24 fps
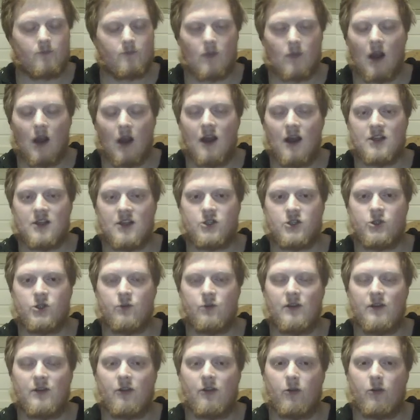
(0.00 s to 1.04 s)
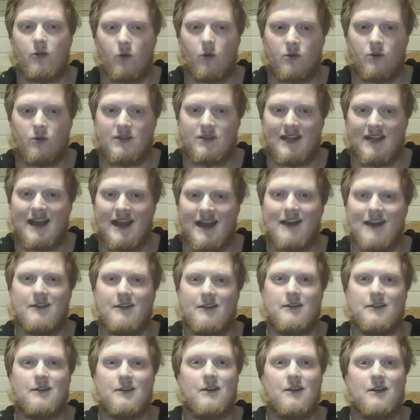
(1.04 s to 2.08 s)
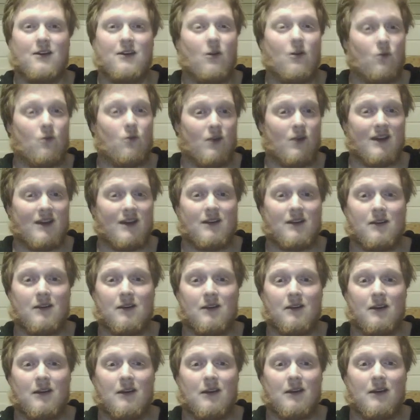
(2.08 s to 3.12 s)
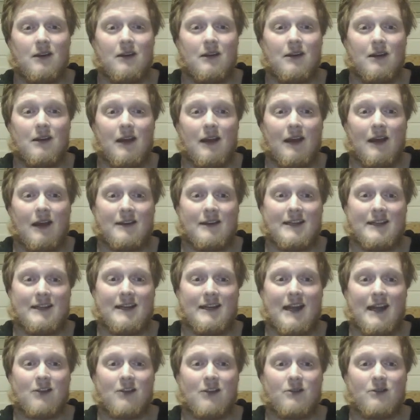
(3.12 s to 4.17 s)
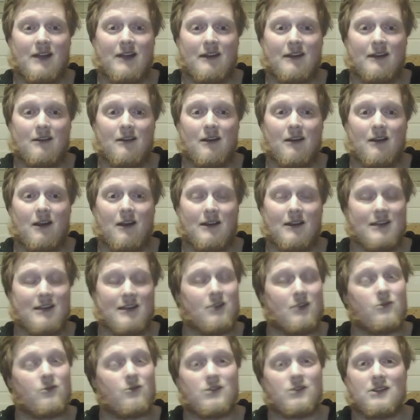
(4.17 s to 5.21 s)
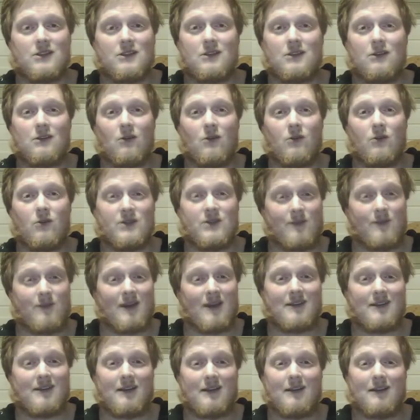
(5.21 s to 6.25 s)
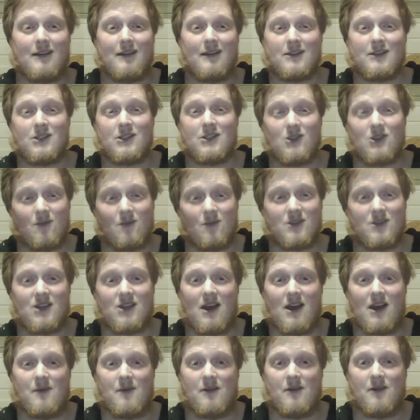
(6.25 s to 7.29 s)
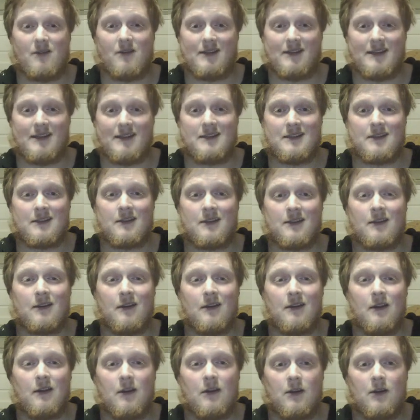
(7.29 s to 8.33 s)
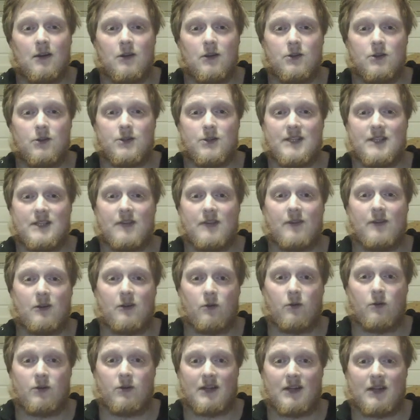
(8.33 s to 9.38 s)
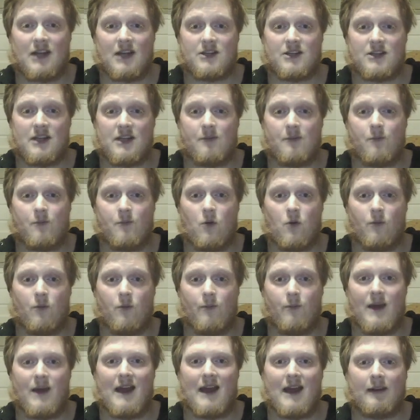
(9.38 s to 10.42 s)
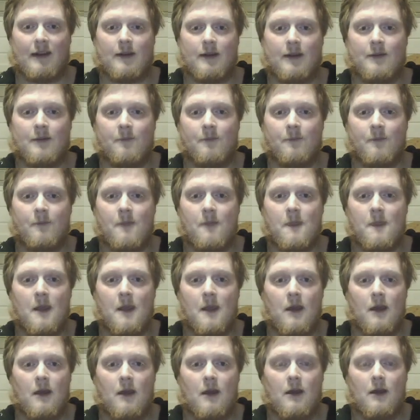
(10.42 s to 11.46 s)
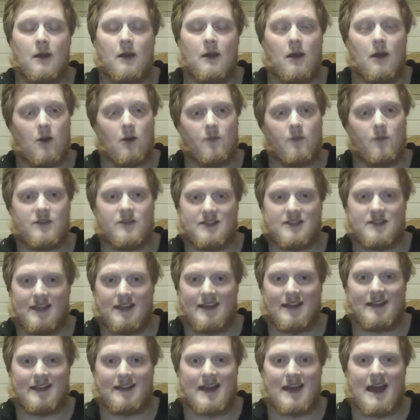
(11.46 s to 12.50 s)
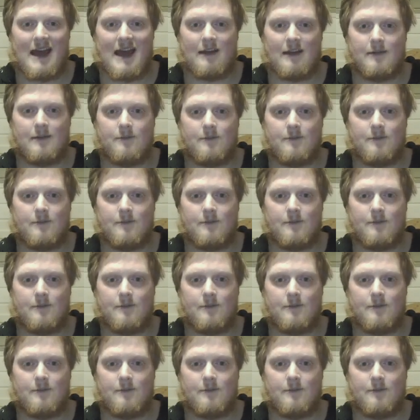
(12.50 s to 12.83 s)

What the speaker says: I assume he thought he had a win, and he calculated, he used or spent some time here at least to see if he could catch that pawn back, and obviously he can.